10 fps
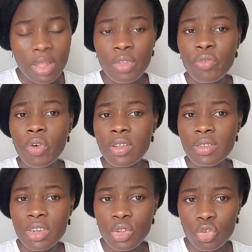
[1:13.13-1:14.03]
The
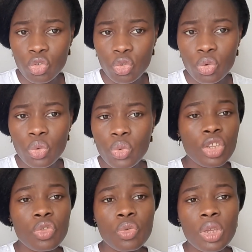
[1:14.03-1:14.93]
first thing you should do
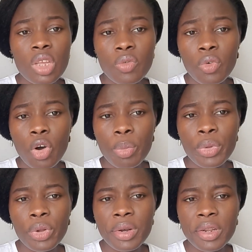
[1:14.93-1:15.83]
is to give up
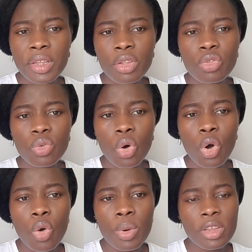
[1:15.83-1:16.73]
your need to
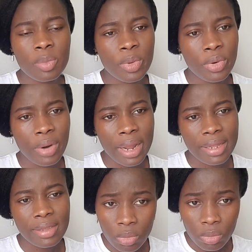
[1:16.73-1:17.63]
always be right.